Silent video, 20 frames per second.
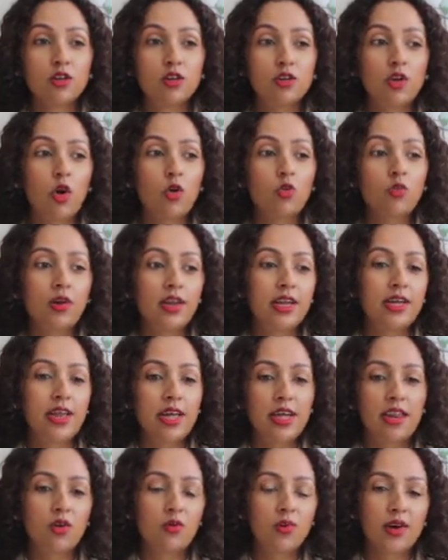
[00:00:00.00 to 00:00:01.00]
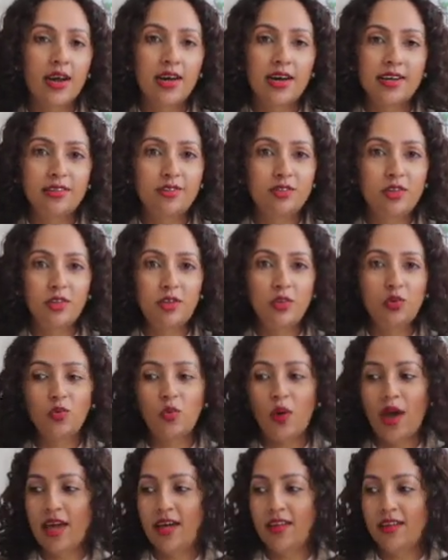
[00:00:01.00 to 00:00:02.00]
Don't let anyone lie to
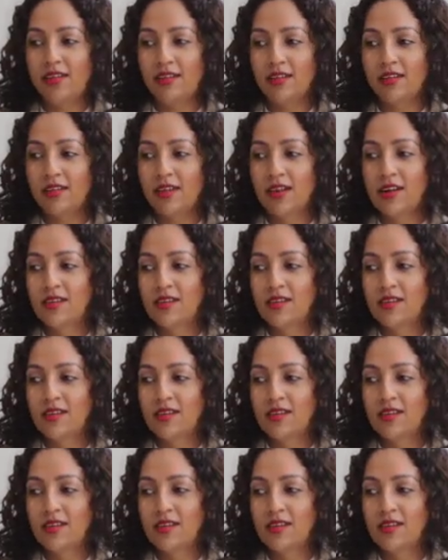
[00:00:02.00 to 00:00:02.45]
you and